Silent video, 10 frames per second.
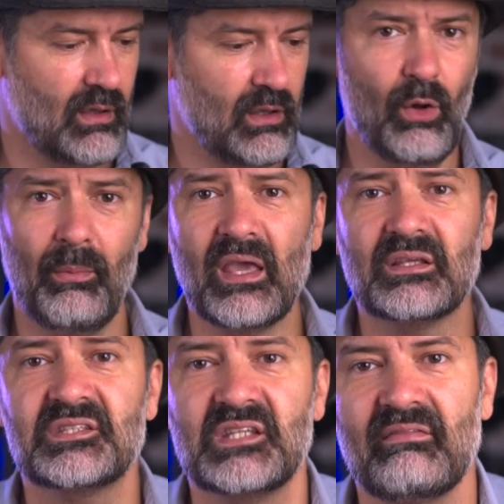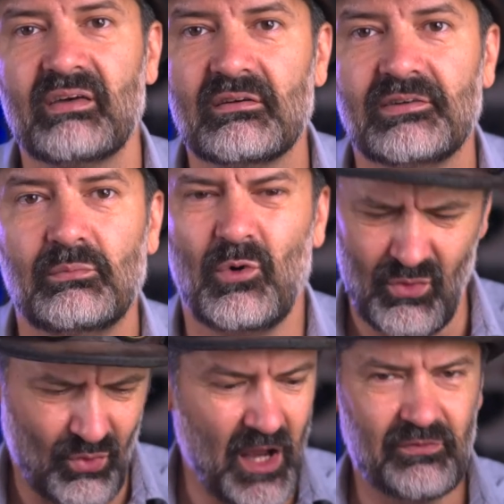You know, make 7 of them,
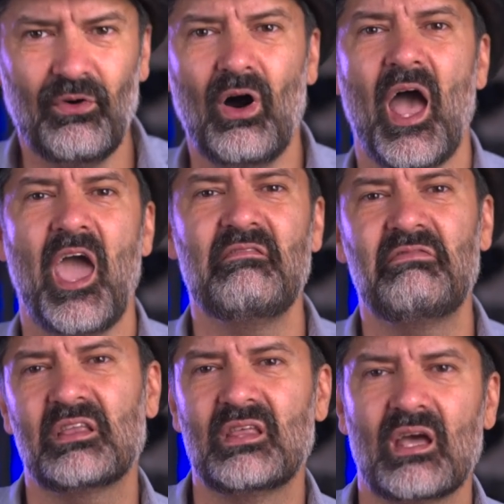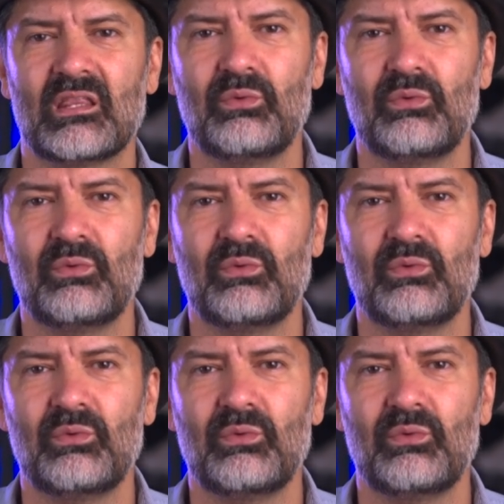one for every day of the